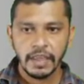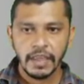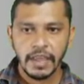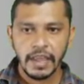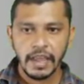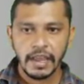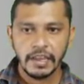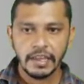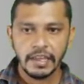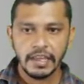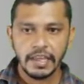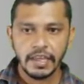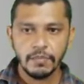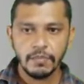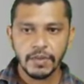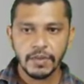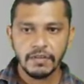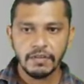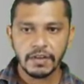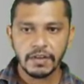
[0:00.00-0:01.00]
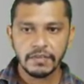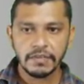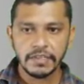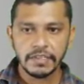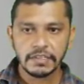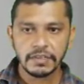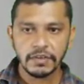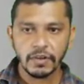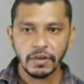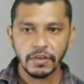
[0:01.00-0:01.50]
and a b1,
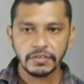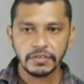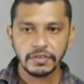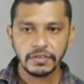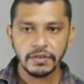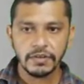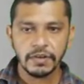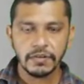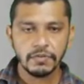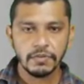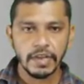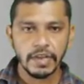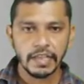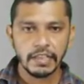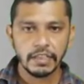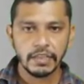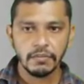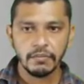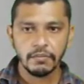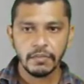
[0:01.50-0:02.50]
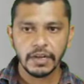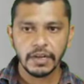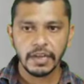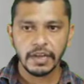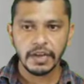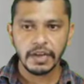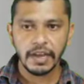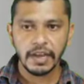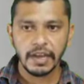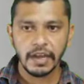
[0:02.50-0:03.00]
which is also our true length but
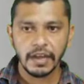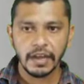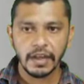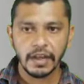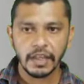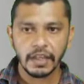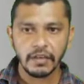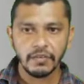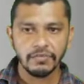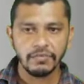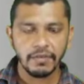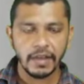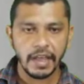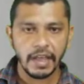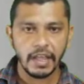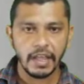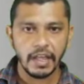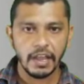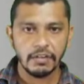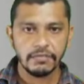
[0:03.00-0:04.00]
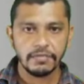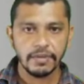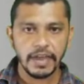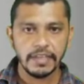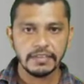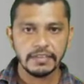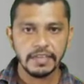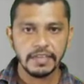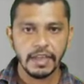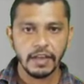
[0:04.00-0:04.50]
inclined at an angle phi, and
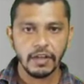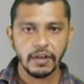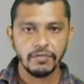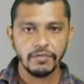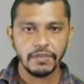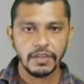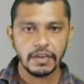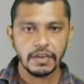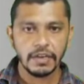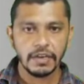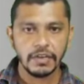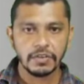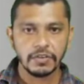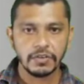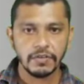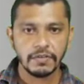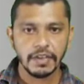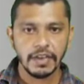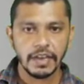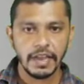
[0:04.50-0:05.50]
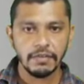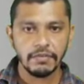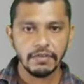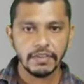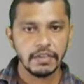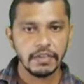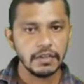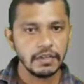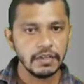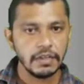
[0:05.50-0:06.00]
phi is the angle of inclination of the line
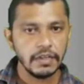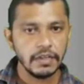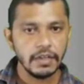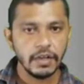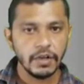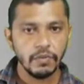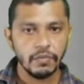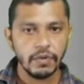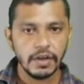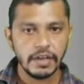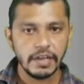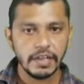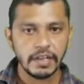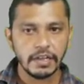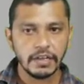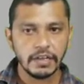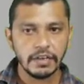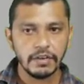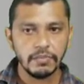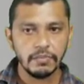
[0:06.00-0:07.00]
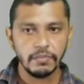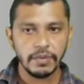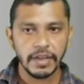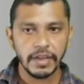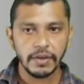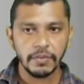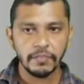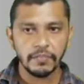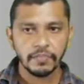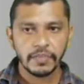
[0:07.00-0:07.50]
with the vertical
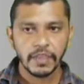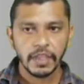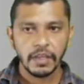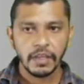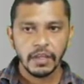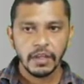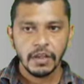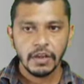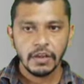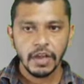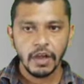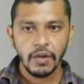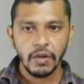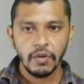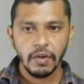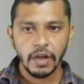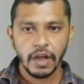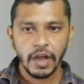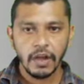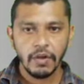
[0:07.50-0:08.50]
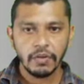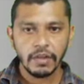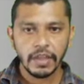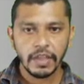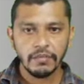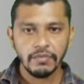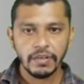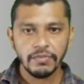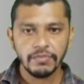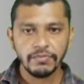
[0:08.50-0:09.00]
plane. Now how
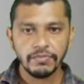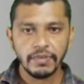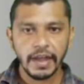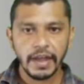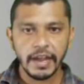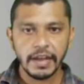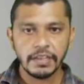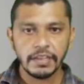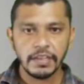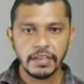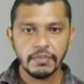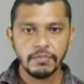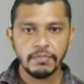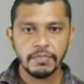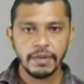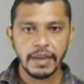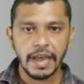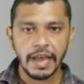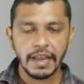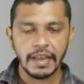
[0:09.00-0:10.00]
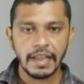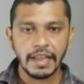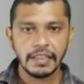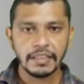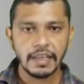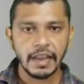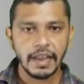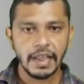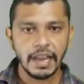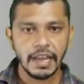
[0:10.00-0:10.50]
can we find the plan
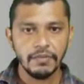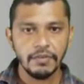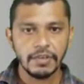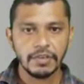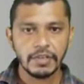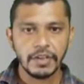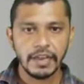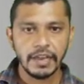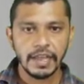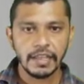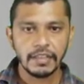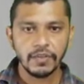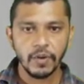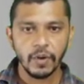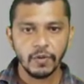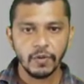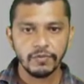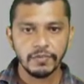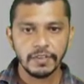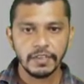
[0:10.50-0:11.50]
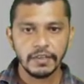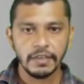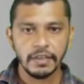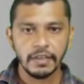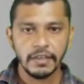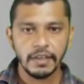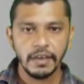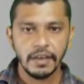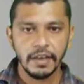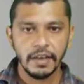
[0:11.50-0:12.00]
length and elevation length of the
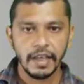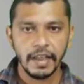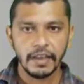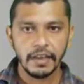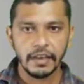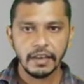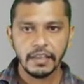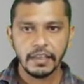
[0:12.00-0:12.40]
line?